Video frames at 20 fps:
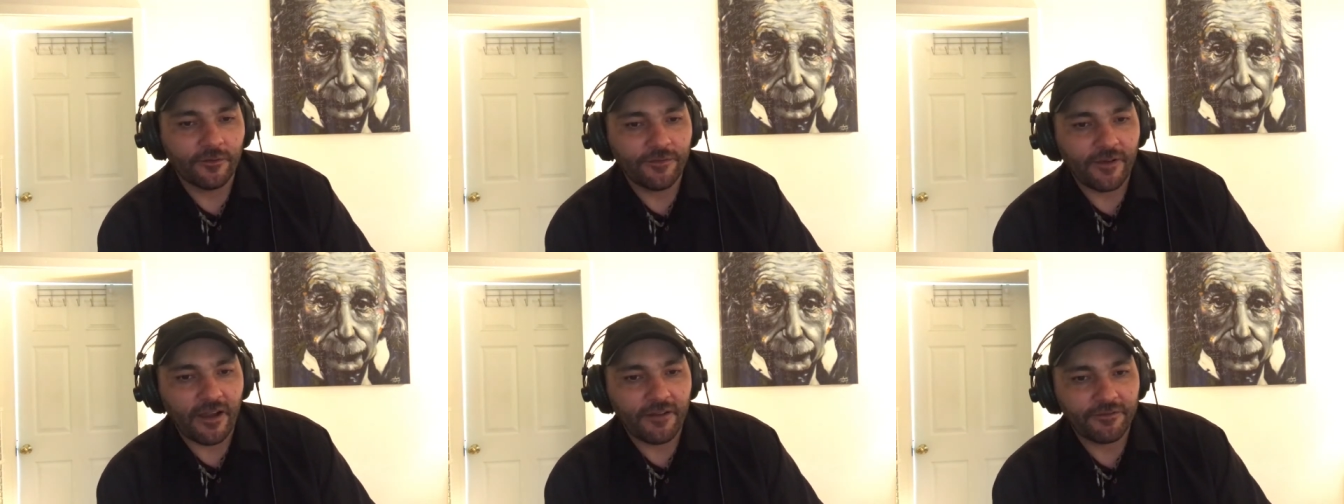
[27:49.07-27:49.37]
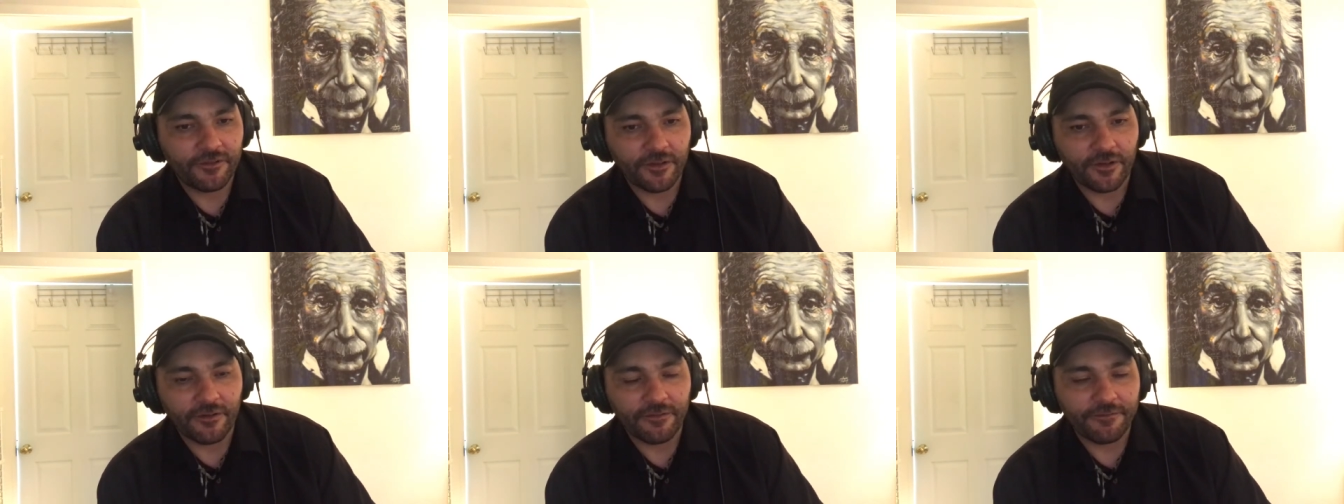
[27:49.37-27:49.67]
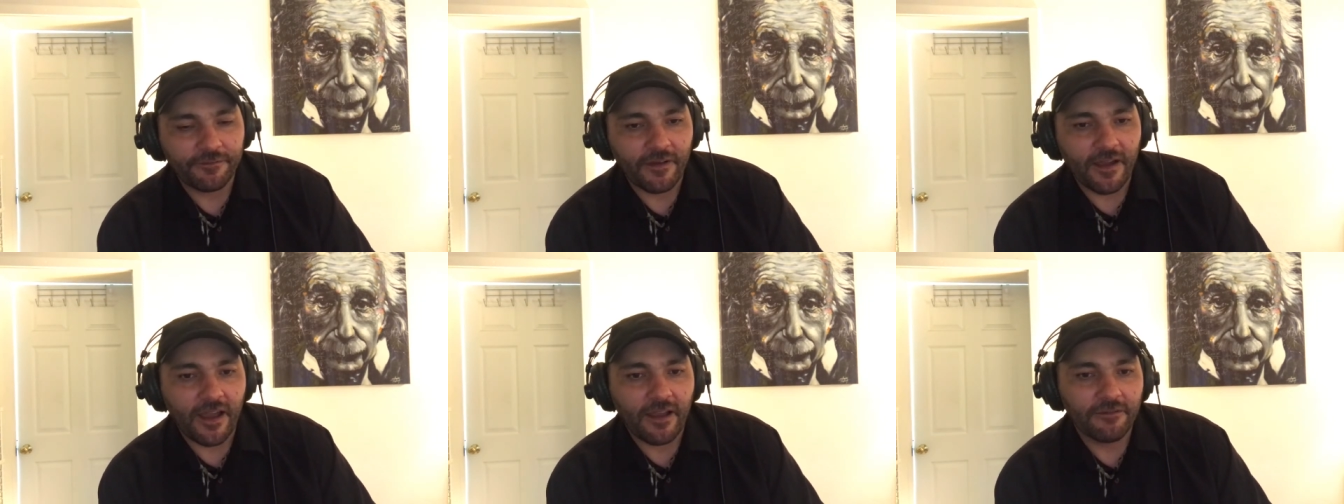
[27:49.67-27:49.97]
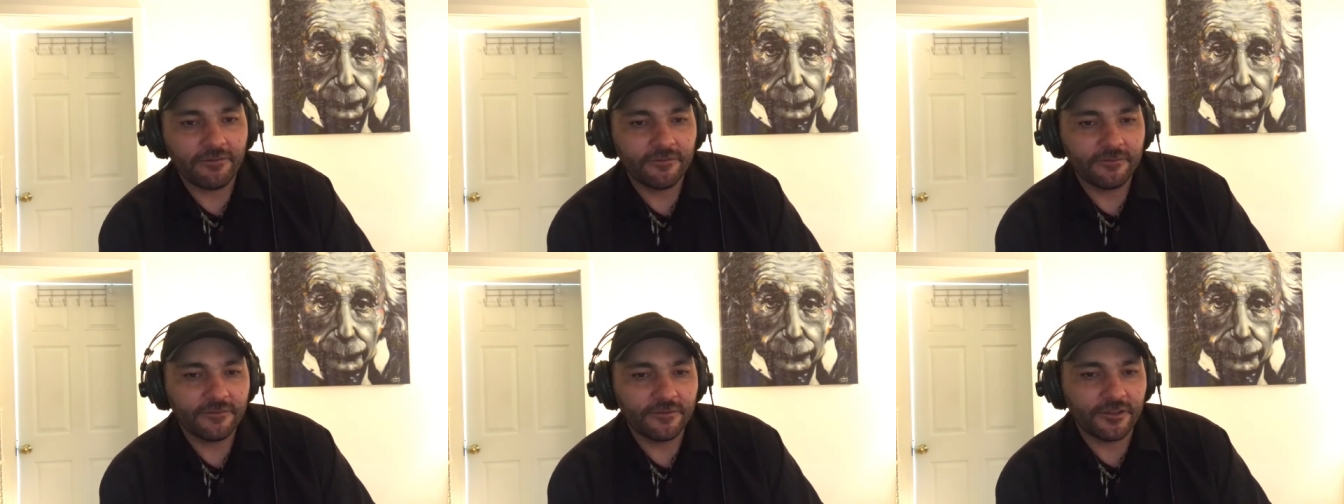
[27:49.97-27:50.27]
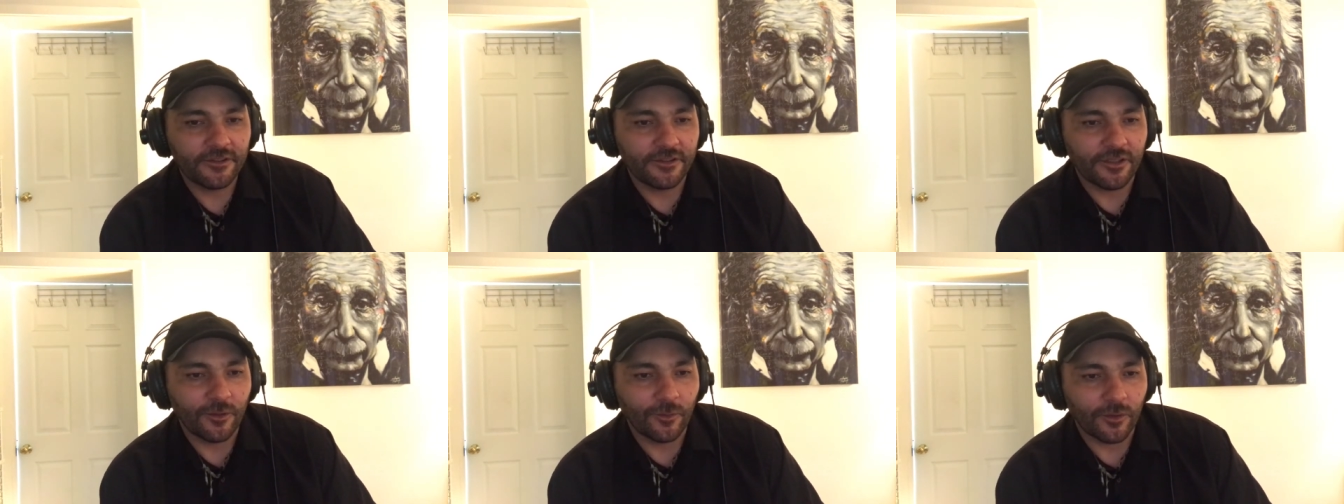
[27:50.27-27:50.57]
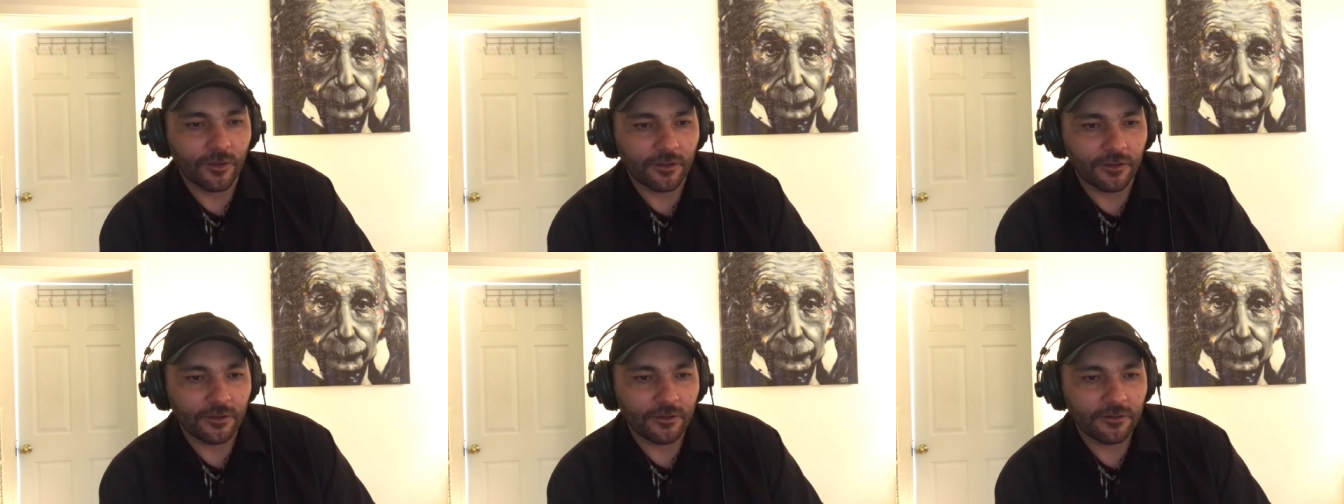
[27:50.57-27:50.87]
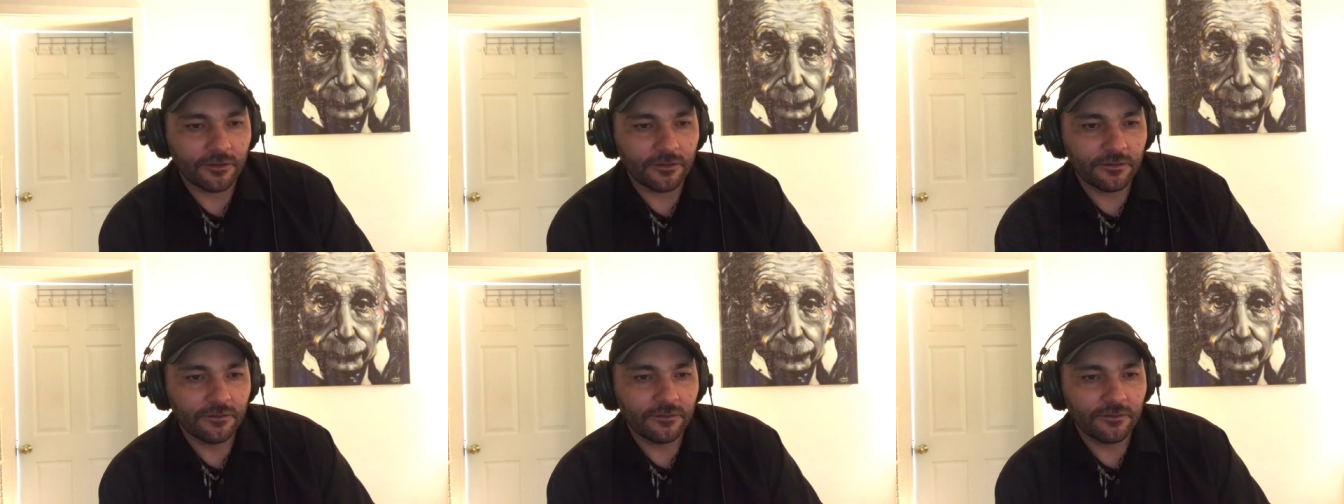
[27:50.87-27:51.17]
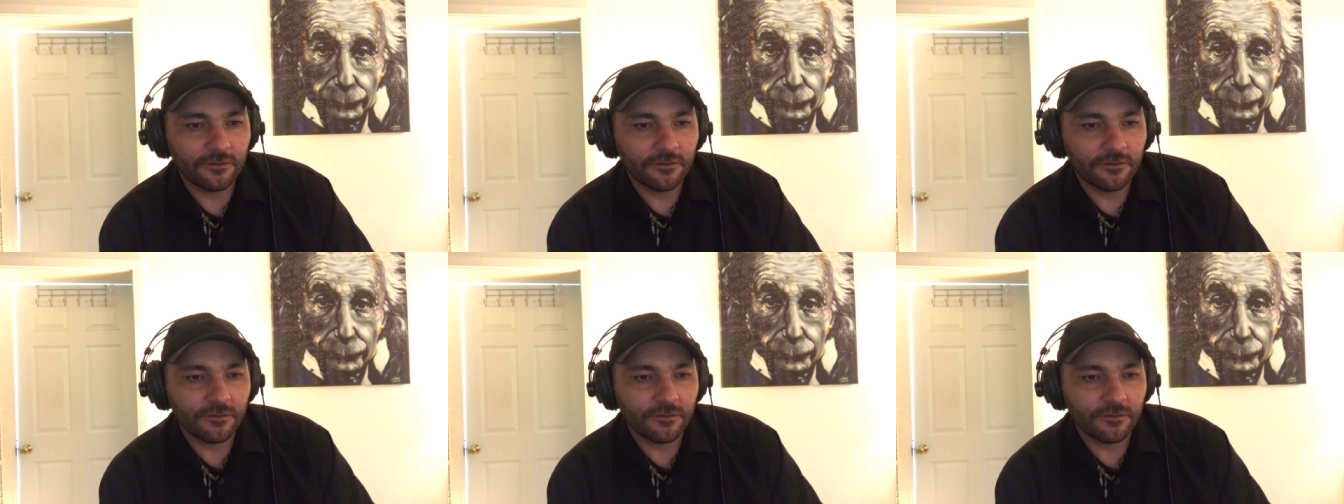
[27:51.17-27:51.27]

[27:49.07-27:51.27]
535 steelworkers.